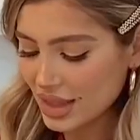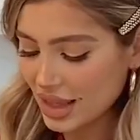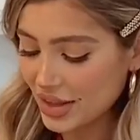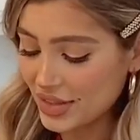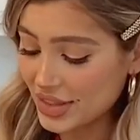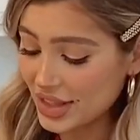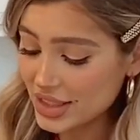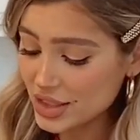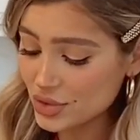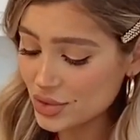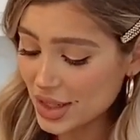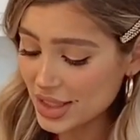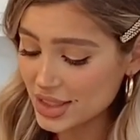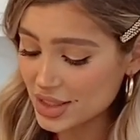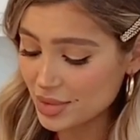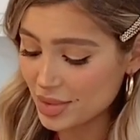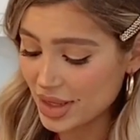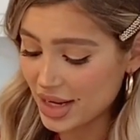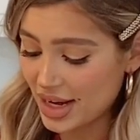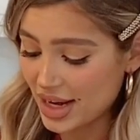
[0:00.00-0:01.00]
This
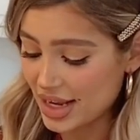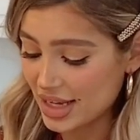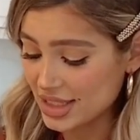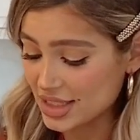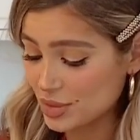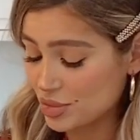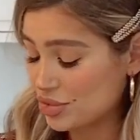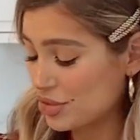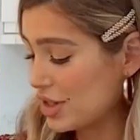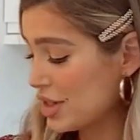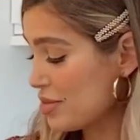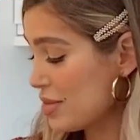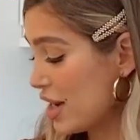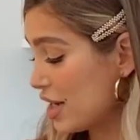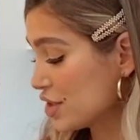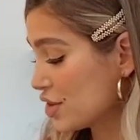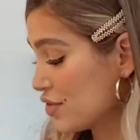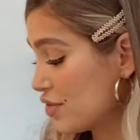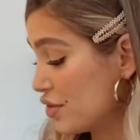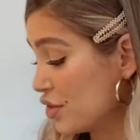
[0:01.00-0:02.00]
recipe is pretty
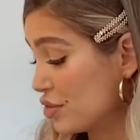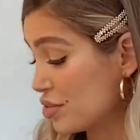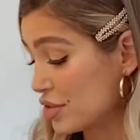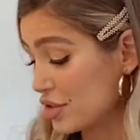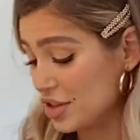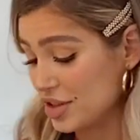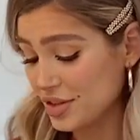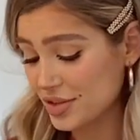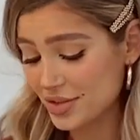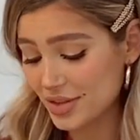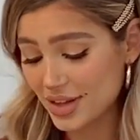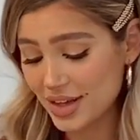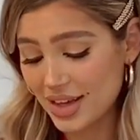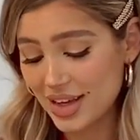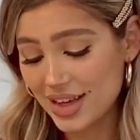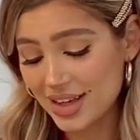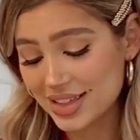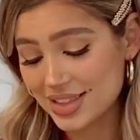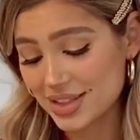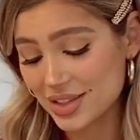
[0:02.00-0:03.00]
much foolproof,
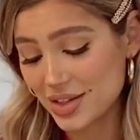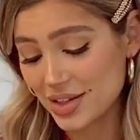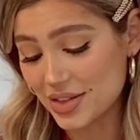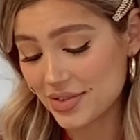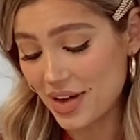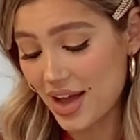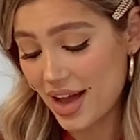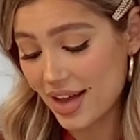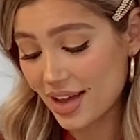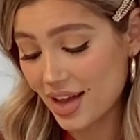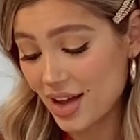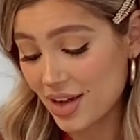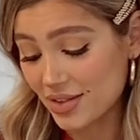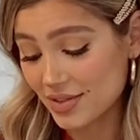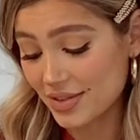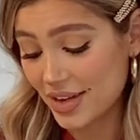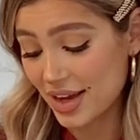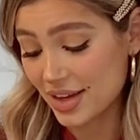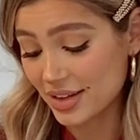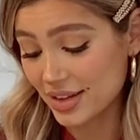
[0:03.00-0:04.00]
so if I can't
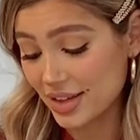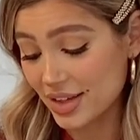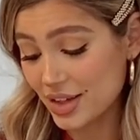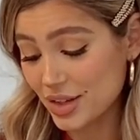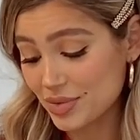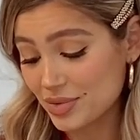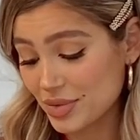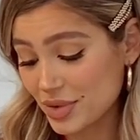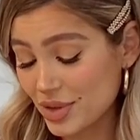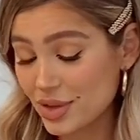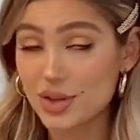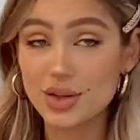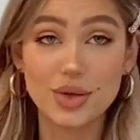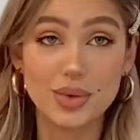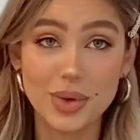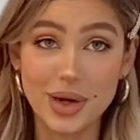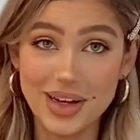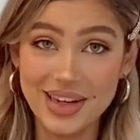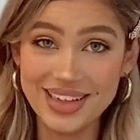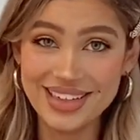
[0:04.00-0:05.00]
fail it, you
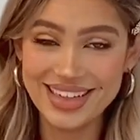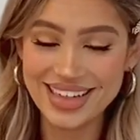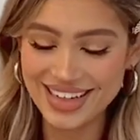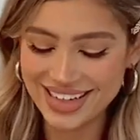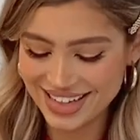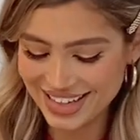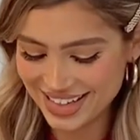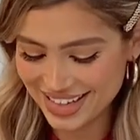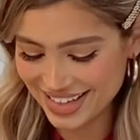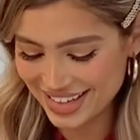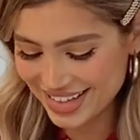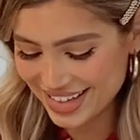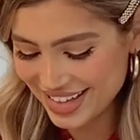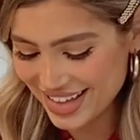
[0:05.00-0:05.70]
won't.